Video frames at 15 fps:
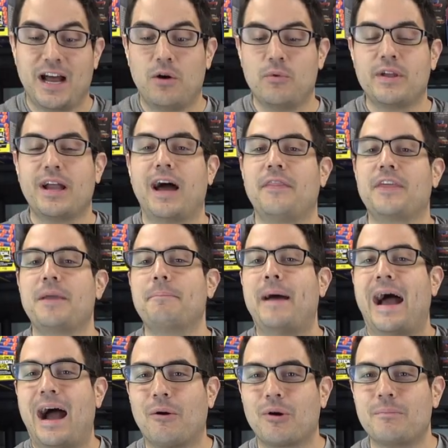it out. We got the
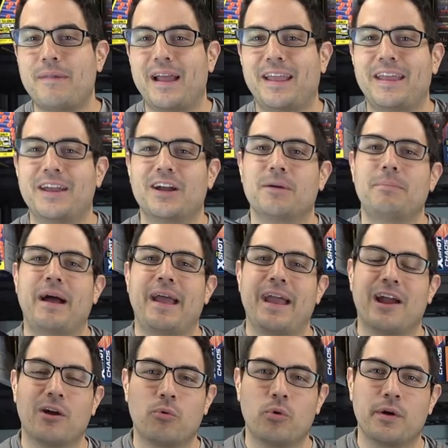Power Mech here by
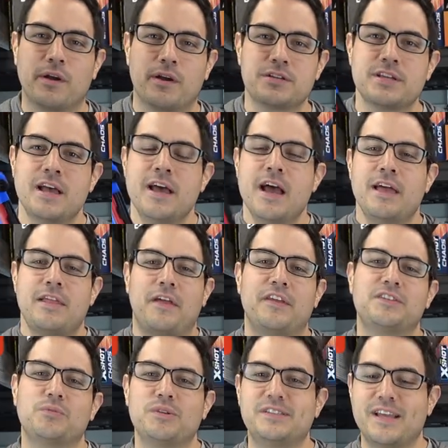Air Warriors. Now
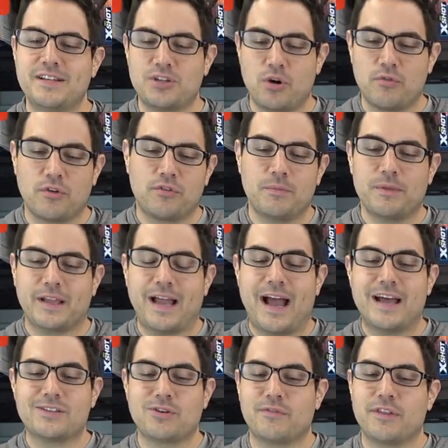this was sent over from the
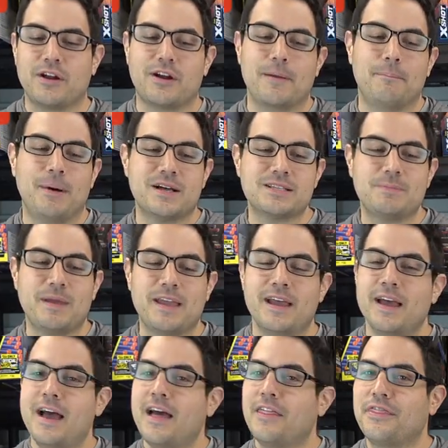guys over there at Buzz
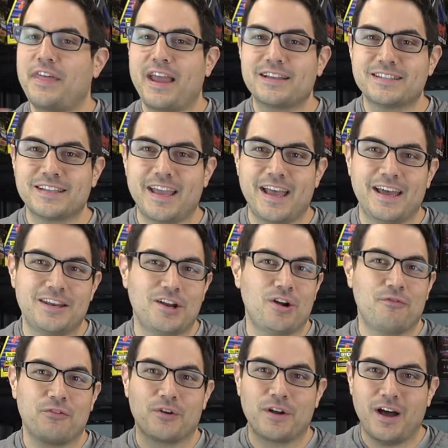Bee. Thanks again, you
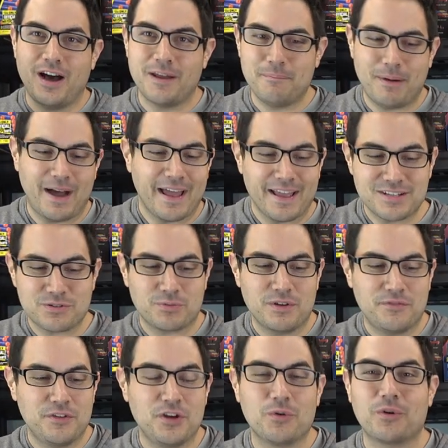know, for an unbiased
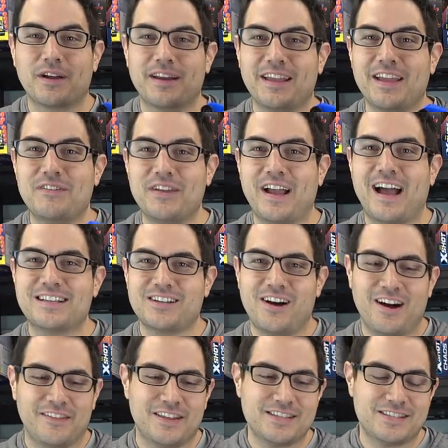review we're going to give you guys
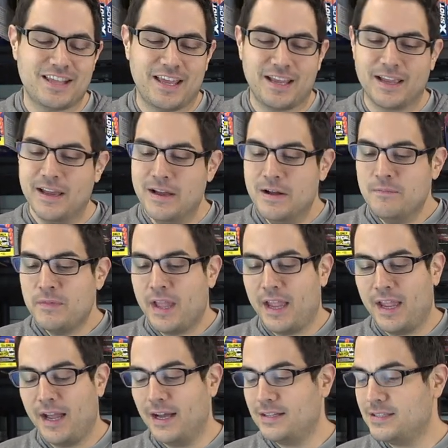on this thing.
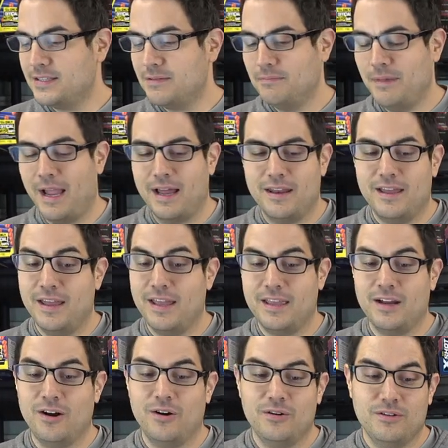And man,
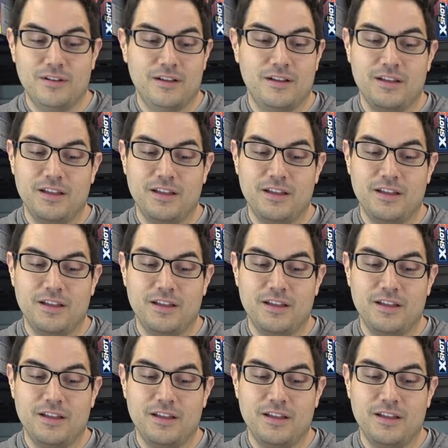you know,